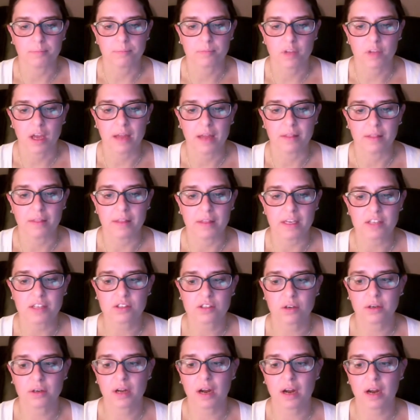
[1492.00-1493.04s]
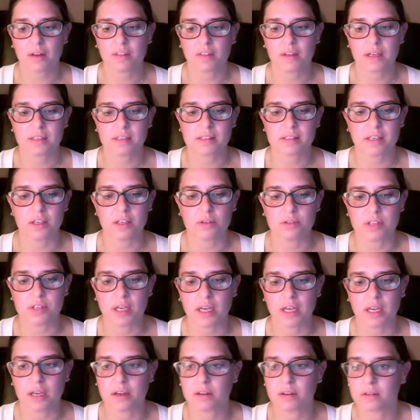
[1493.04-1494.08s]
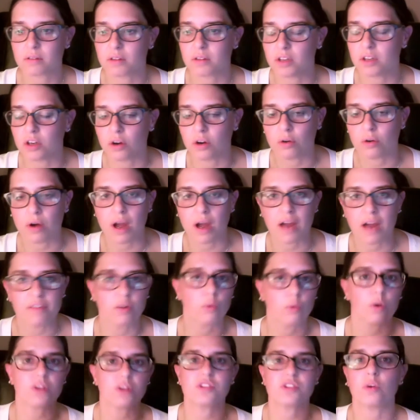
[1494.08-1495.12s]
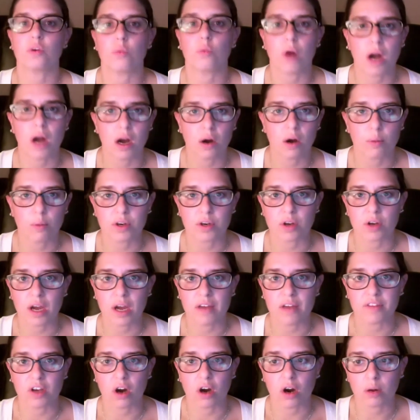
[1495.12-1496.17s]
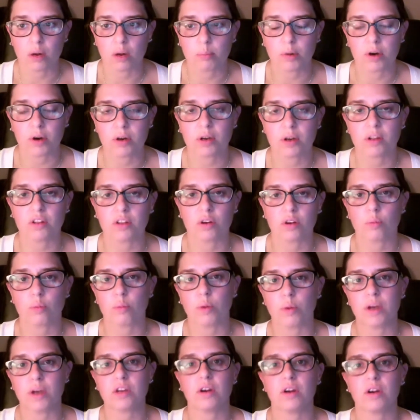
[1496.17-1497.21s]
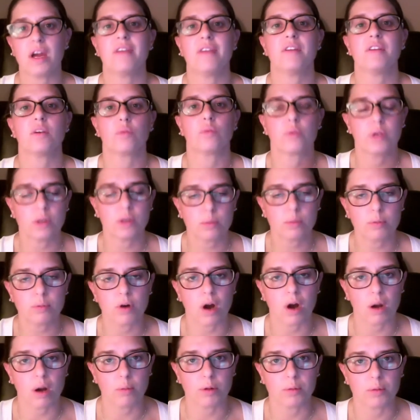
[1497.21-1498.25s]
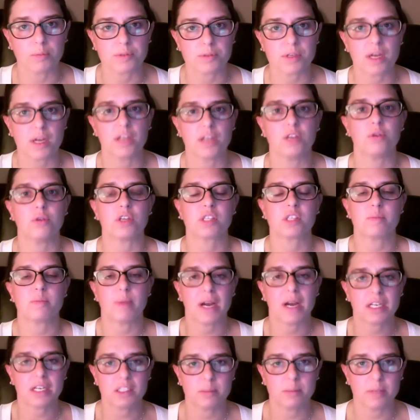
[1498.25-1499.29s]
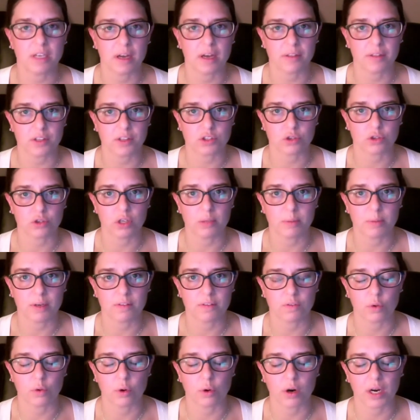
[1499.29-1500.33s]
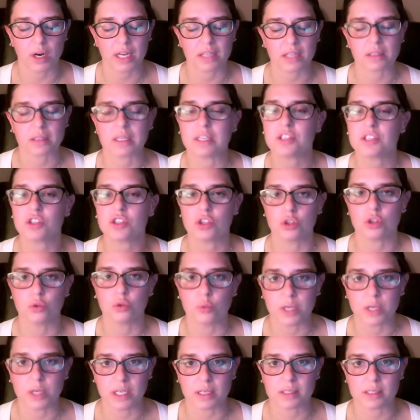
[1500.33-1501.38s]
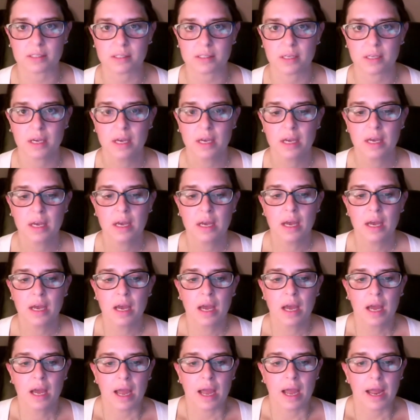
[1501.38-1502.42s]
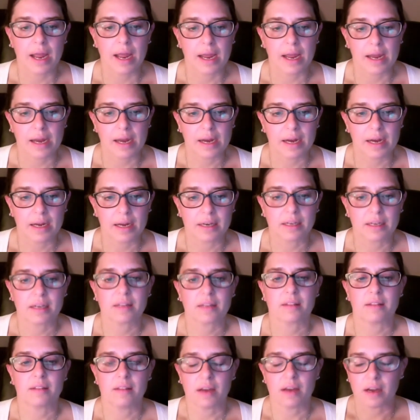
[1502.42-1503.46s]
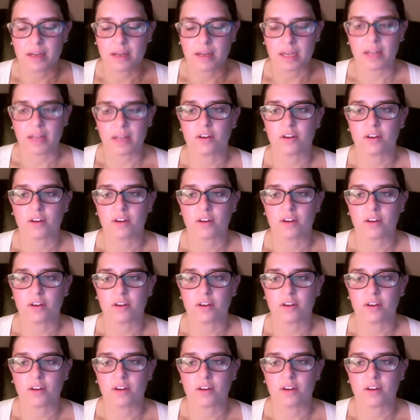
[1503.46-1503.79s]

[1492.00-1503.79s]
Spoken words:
And these are not things that you take, every once in a while when you're having heartburn. They're when you're having real problems and you expect to be on the treatment for at least 2 weeks. And again, they're